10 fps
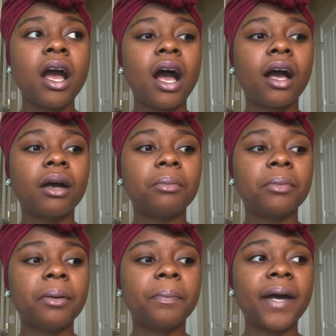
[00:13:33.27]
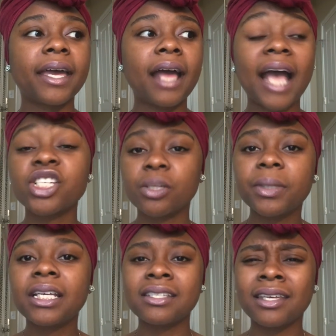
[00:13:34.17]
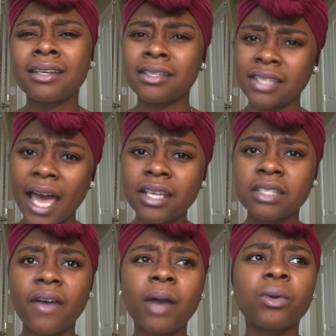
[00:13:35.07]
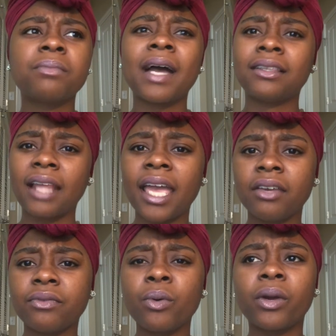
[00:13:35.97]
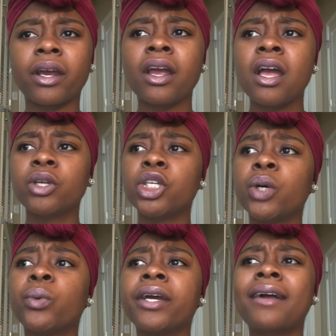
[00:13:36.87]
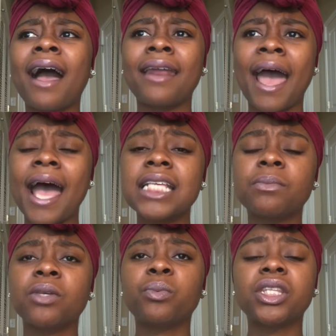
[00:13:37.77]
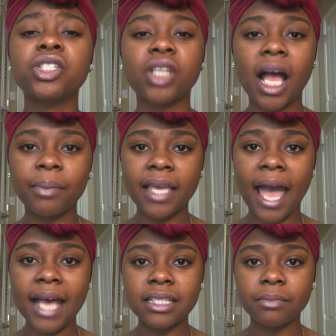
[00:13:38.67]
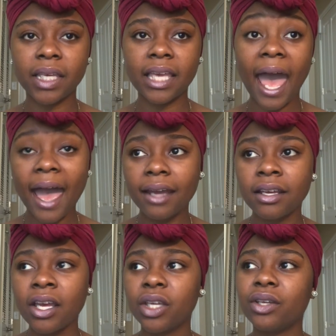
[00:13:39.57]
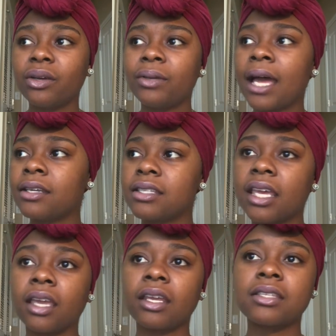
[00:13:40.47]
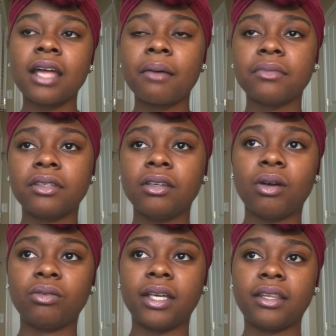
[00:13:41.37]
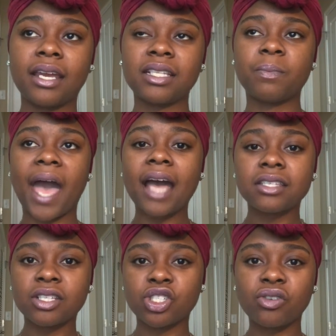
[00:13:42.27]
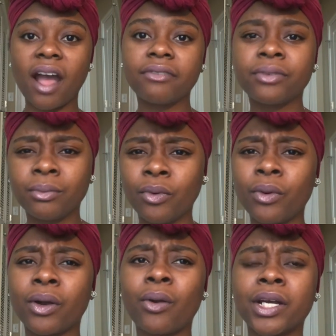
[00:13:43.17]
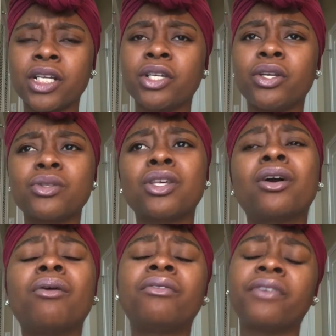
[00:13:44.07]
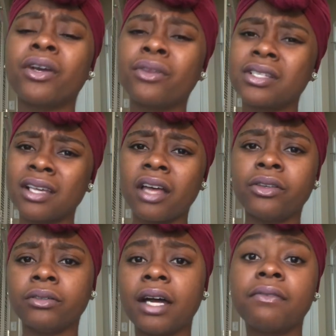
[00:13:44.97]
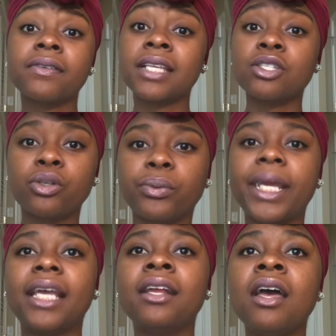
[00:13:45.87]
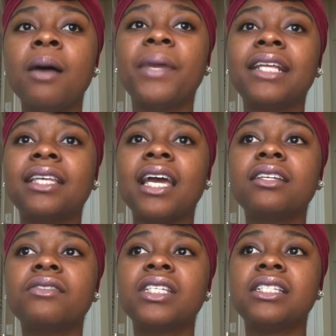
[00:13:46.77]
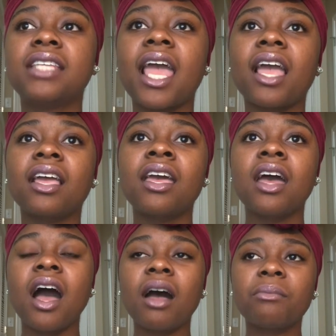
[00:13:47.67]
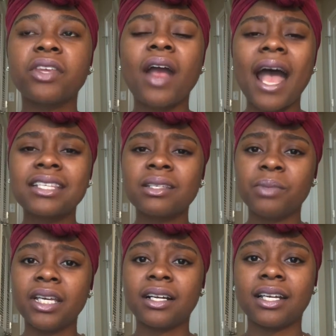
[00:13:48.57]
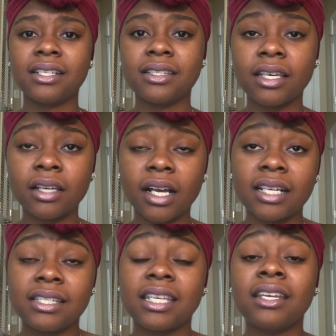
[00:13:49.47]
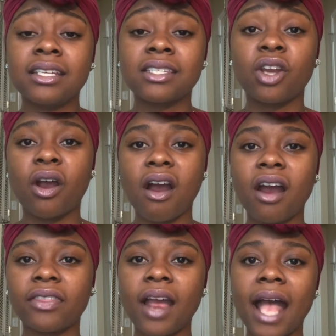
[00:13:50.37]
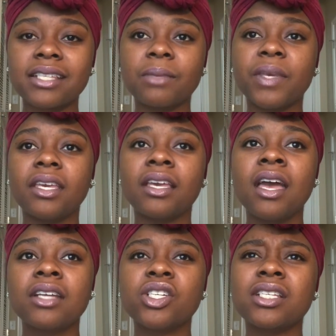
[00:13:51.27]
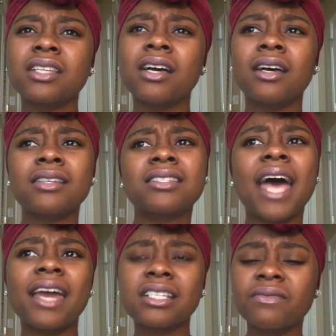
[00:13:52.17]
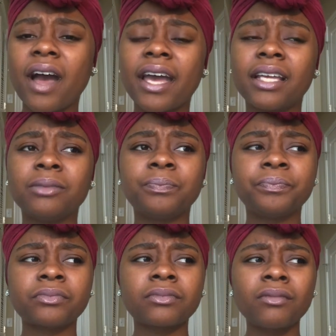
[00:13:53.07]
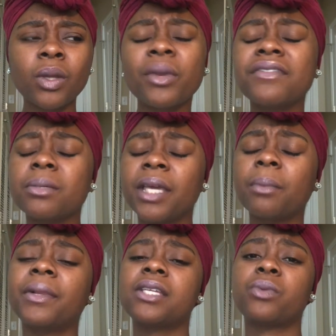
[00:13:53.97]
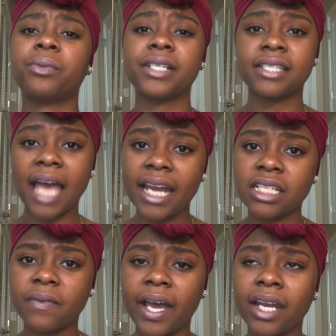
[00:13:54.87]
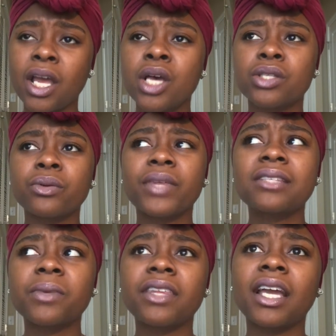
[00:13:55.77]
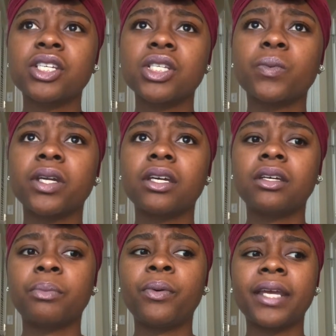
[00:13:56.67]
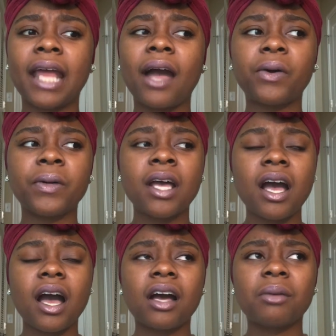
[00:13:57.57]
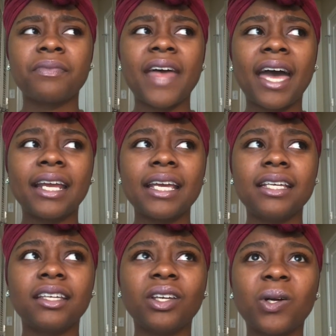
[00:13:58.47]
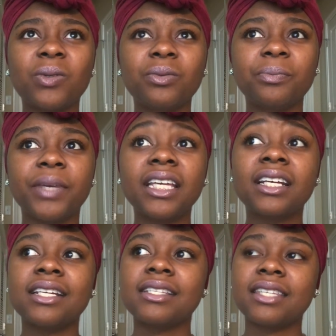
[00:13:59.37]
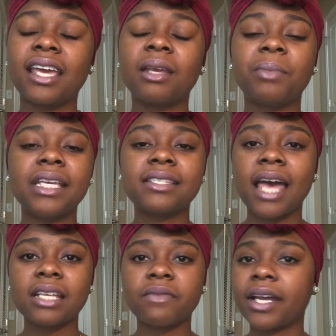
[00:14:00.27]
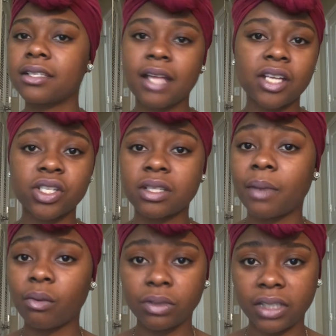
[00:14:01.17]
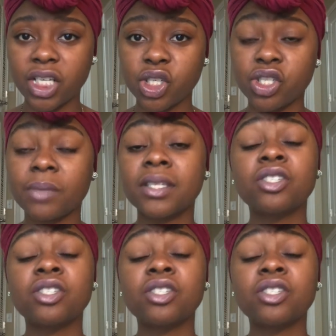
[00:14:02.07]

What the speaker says: But I should be content and satisfied with my life, or, you know, where God has me, with the job he has me at. You know, not saying it's not, you know, that it's bad to strive for more, or, you know, to go further to other levels. That's great. But at the end of the day, there has to be a contentness in our heart. There has to be just a satisfying, we have to be at a place where we're satisfied. So that's one thing I just want to point out, that, you know, being content and being satisfied is not just about relationships.